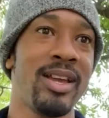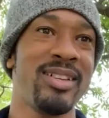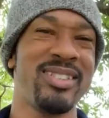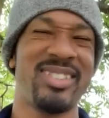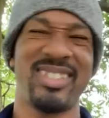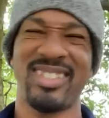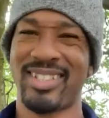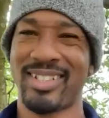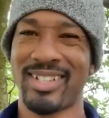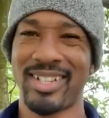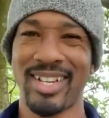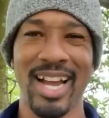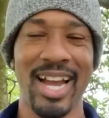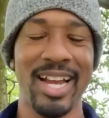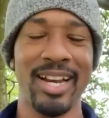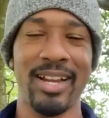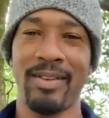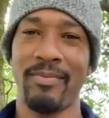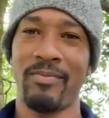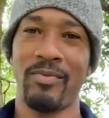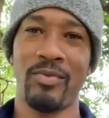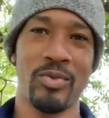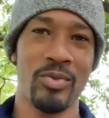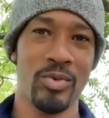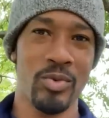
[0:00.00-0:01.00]
just kind
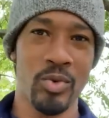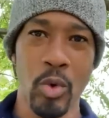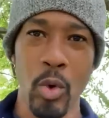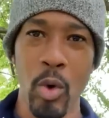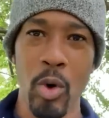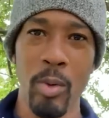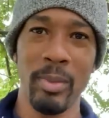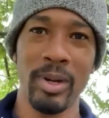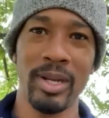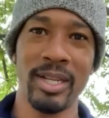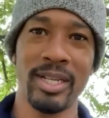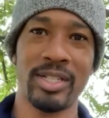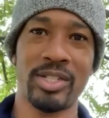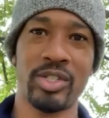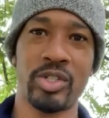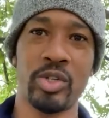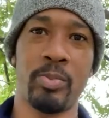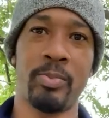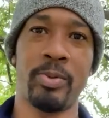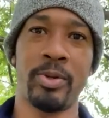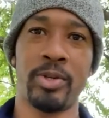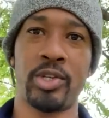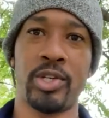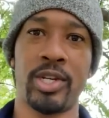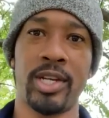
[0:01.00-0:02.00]
of normally
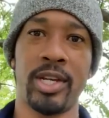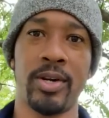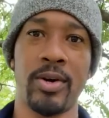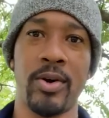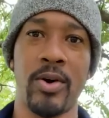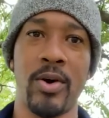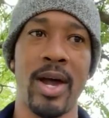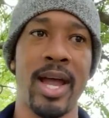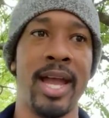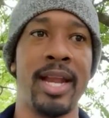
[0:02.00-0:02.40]
super chill.